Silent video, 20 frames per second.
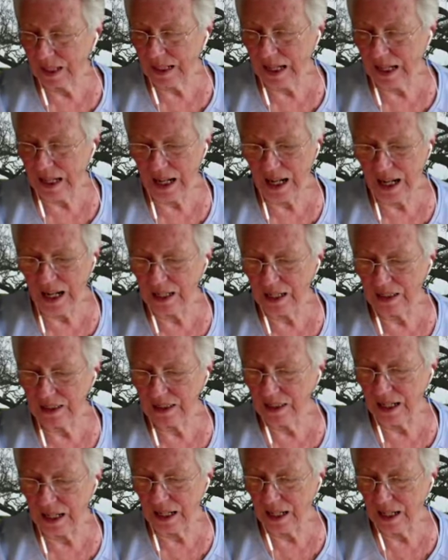I
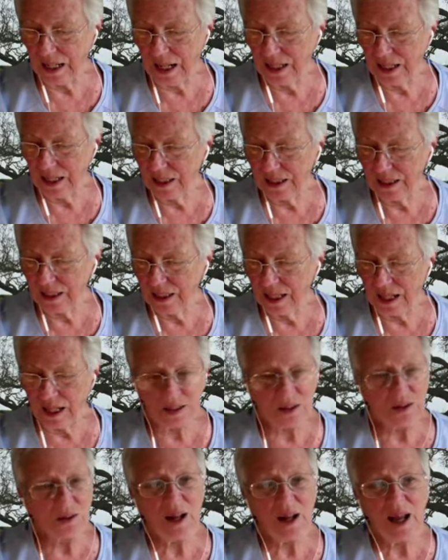
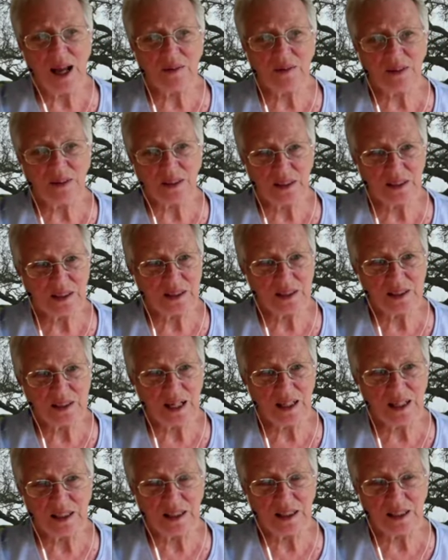don't have it.
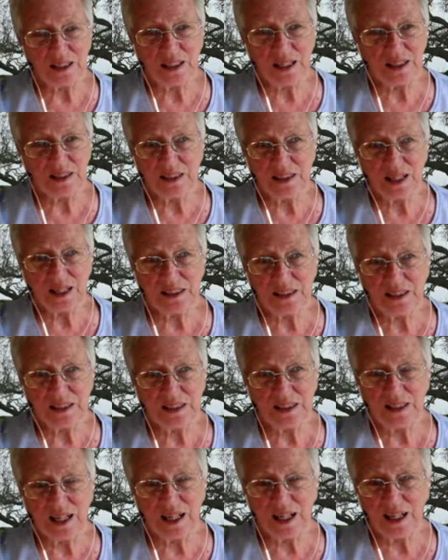I
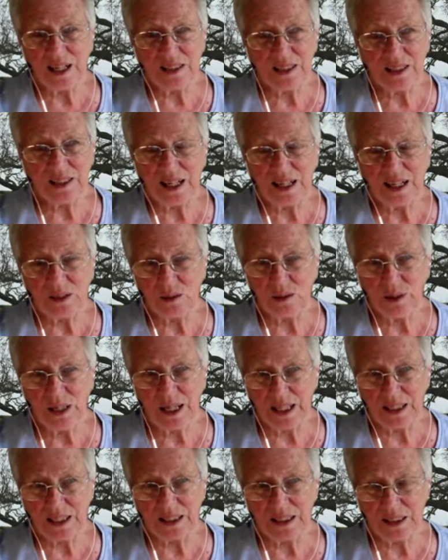didn't, I don't
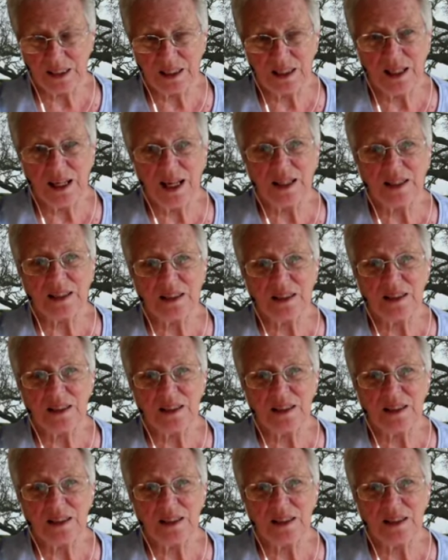get it yet.